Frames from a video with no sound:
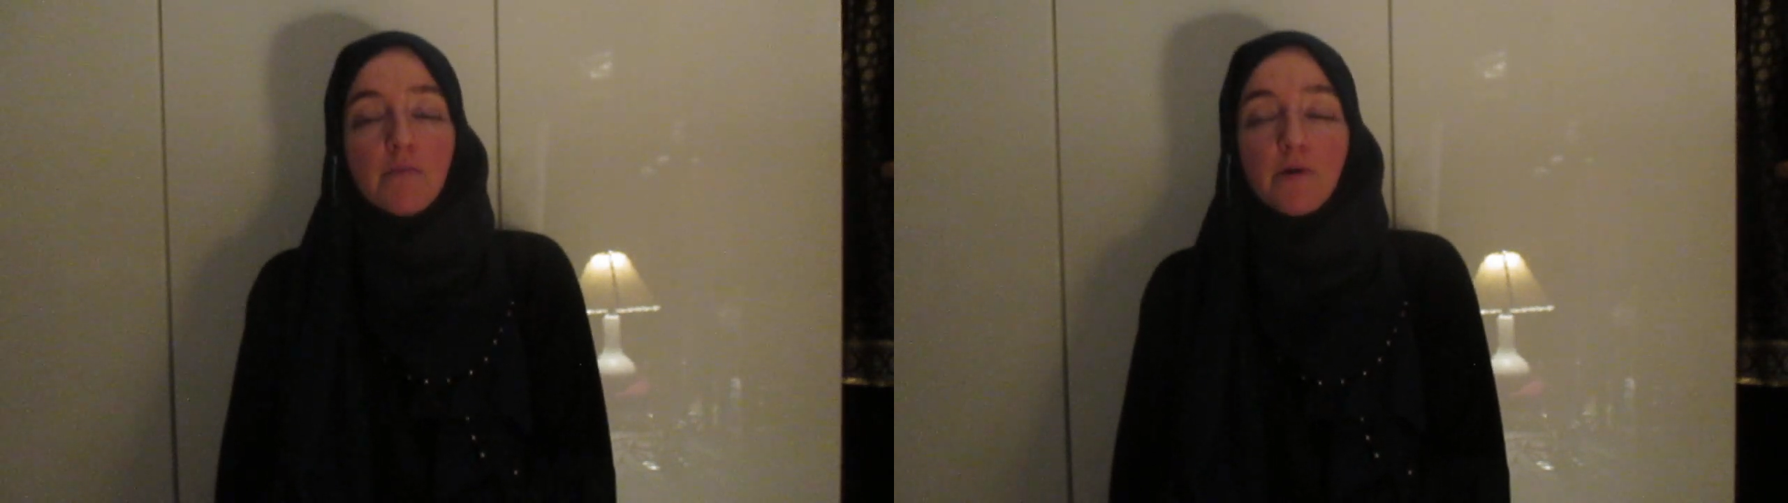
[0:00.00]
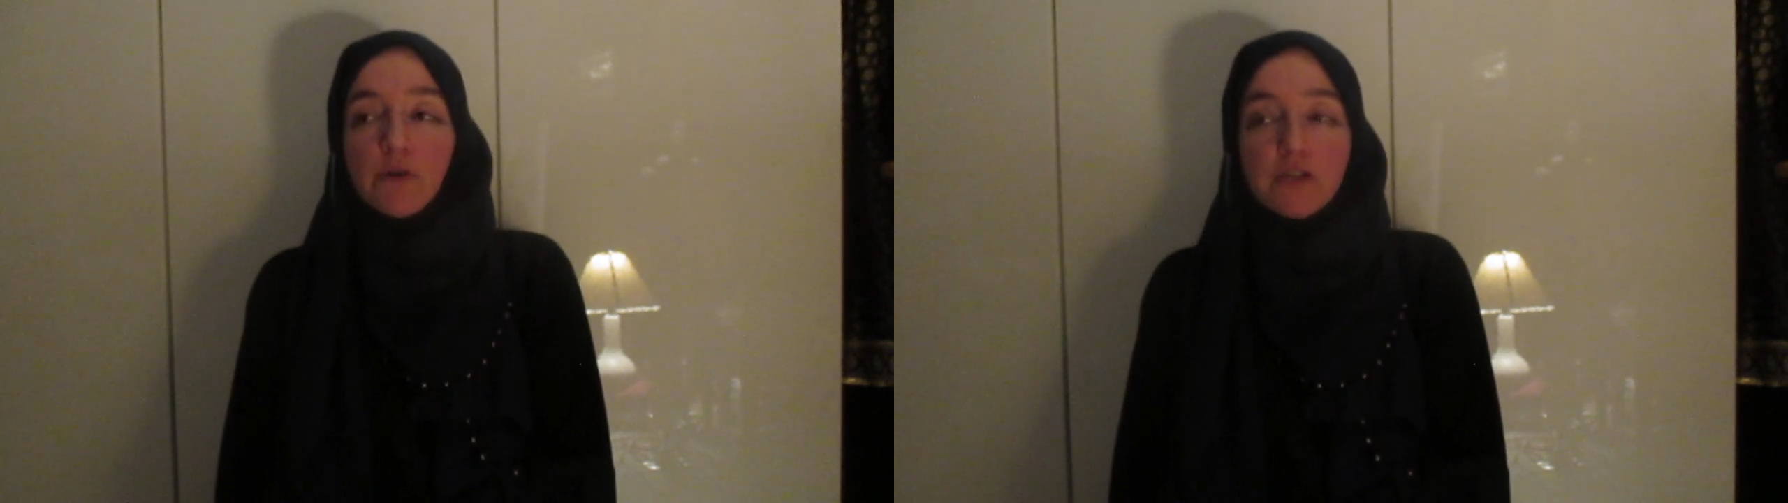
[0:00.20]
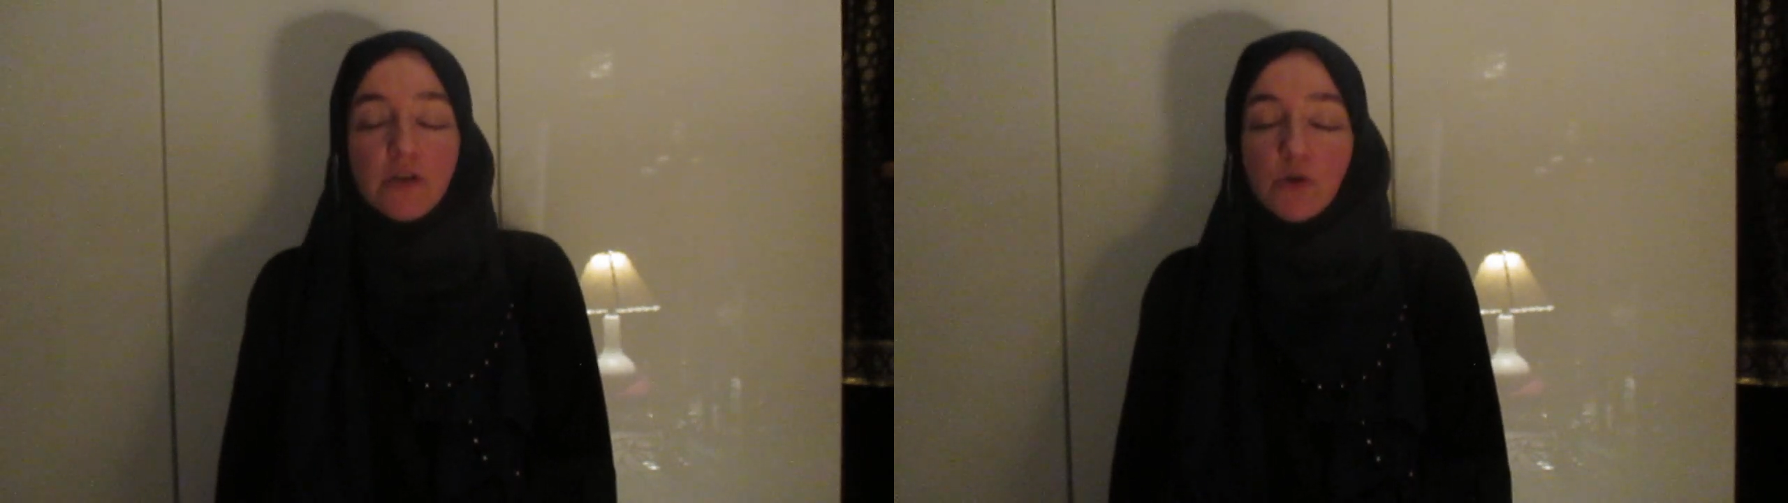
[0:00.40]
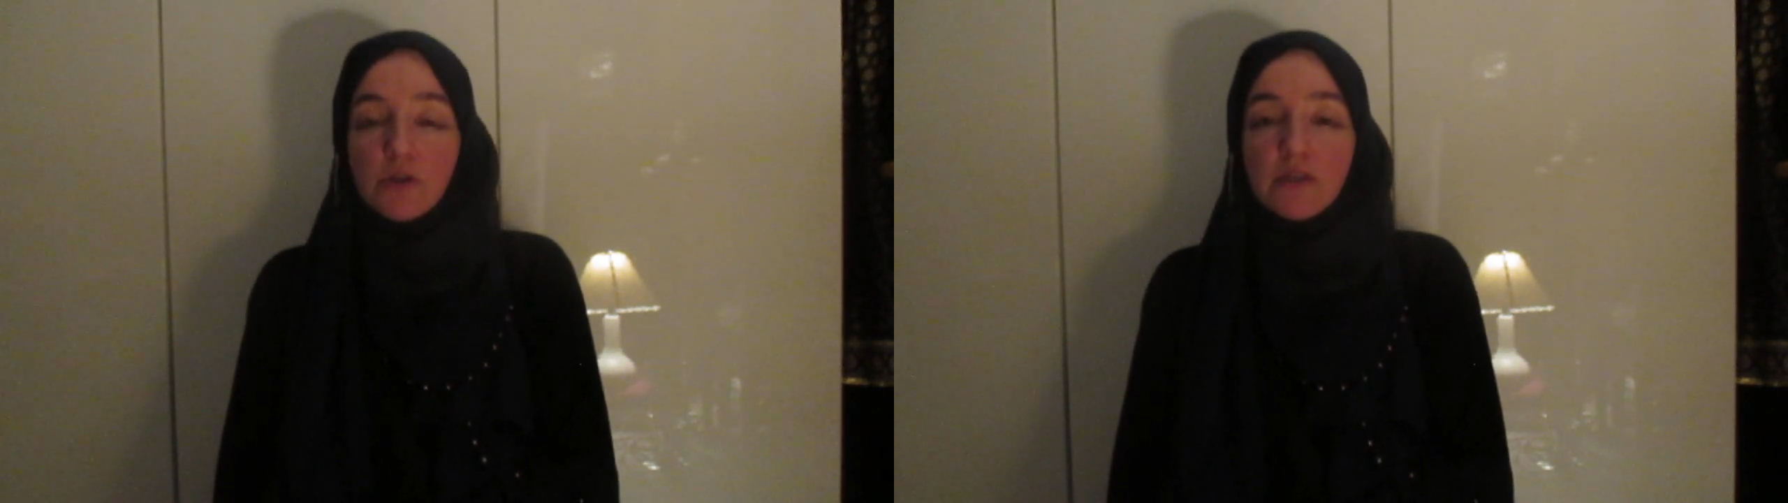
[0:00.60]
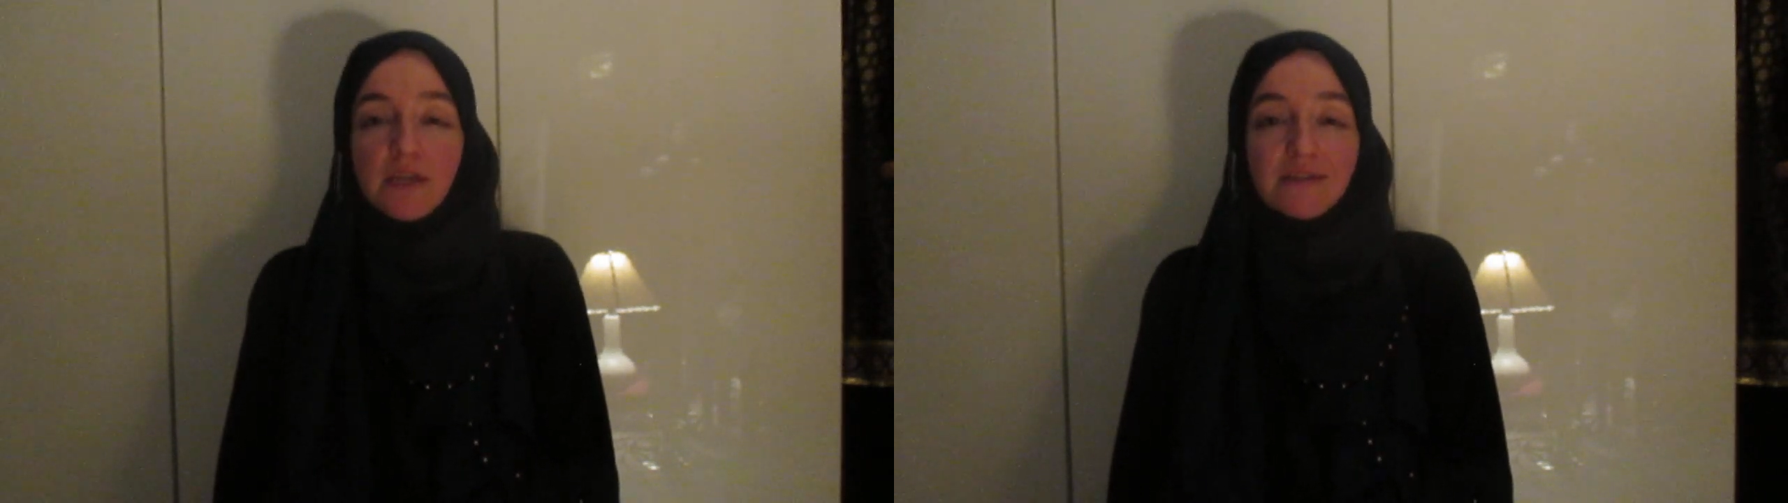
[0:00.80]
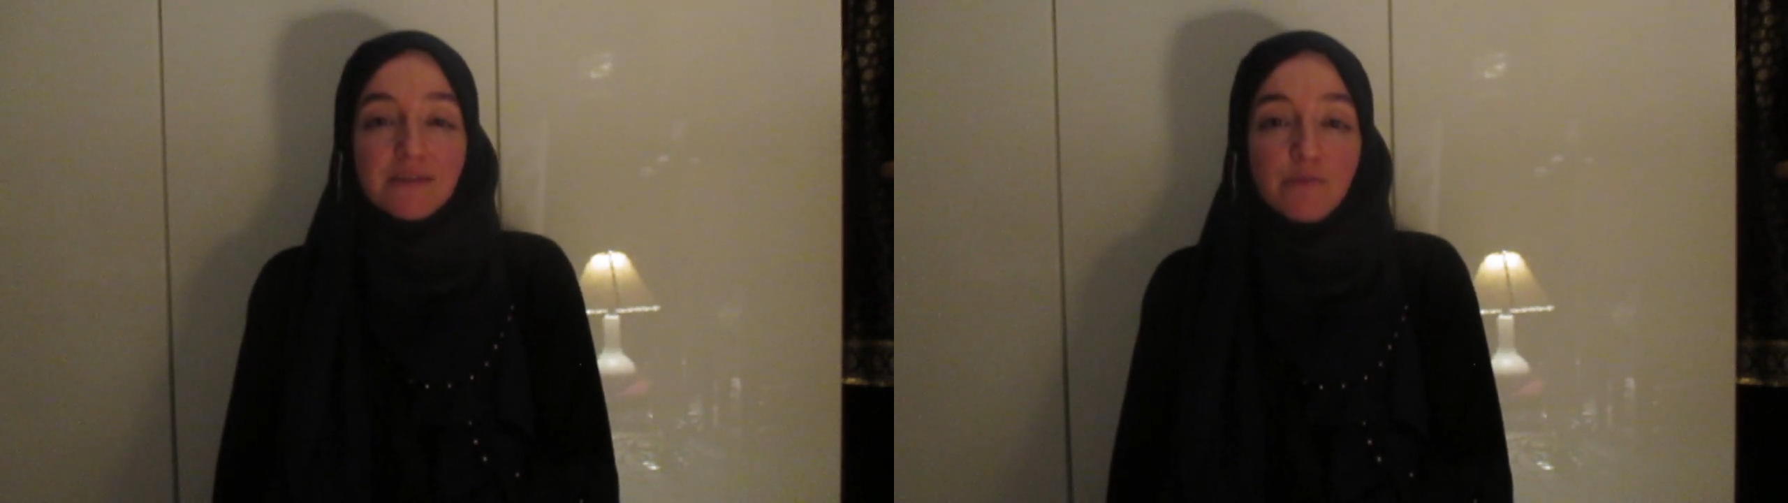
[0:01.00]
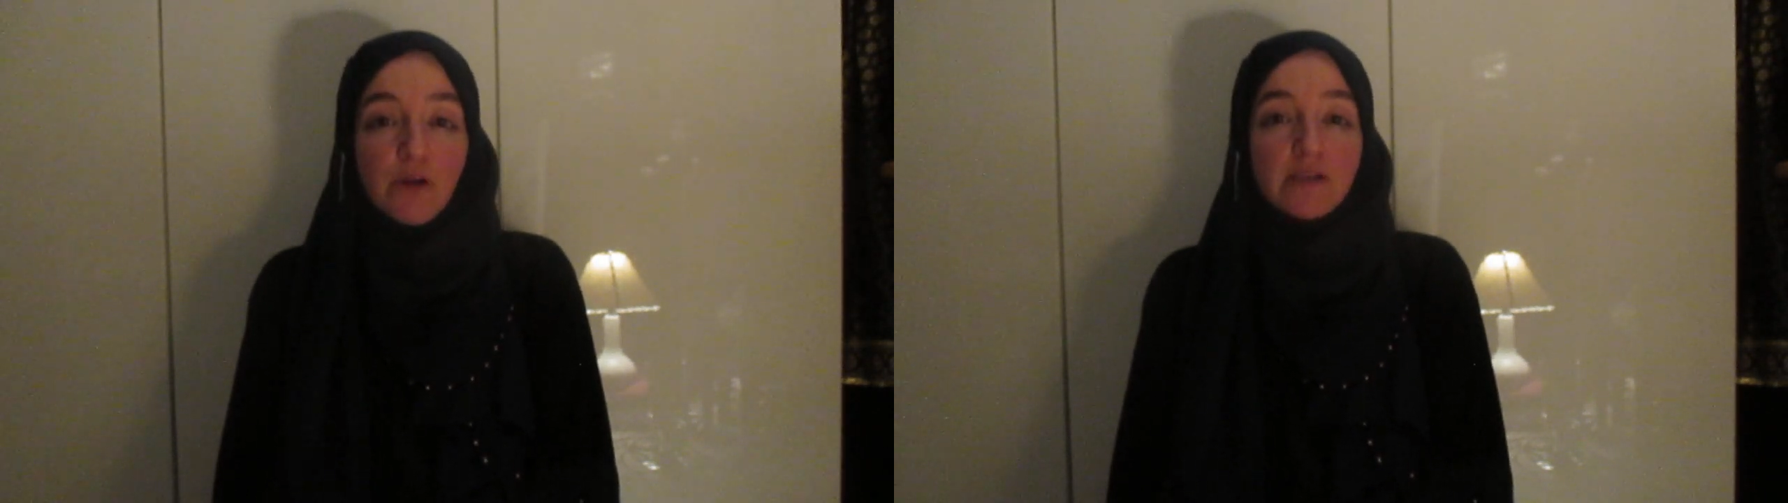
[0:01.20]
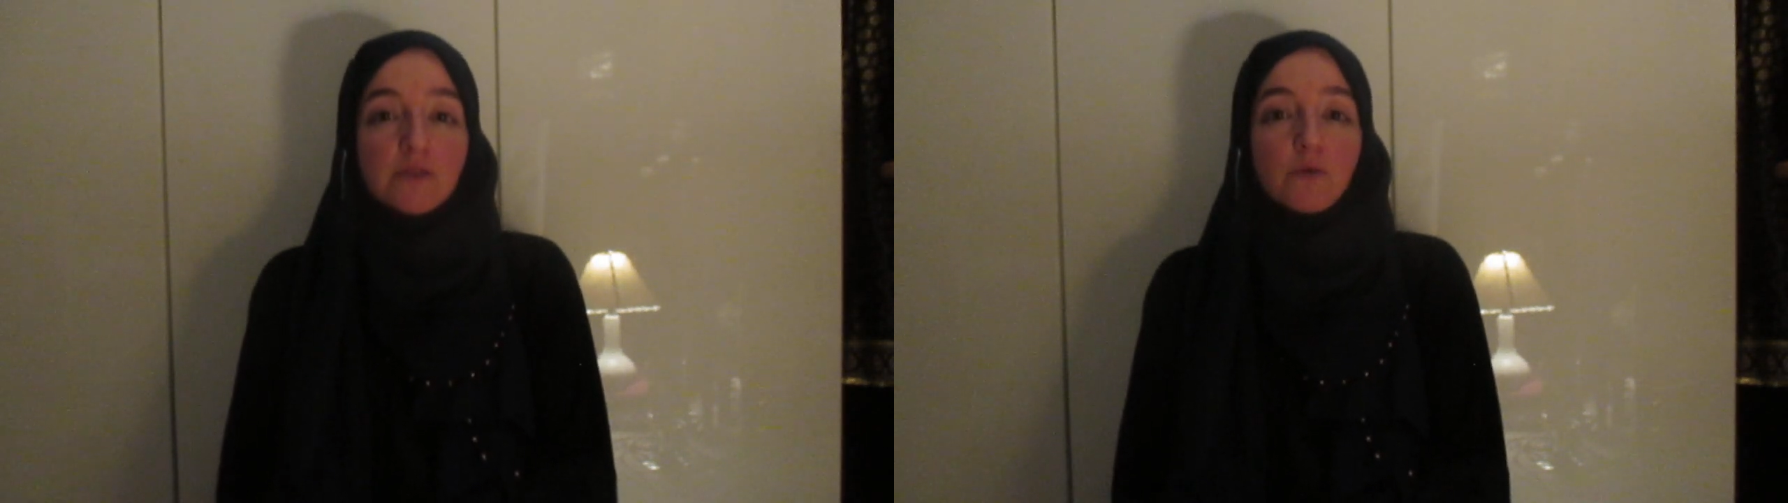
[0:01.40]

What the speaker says: but which I couldn't express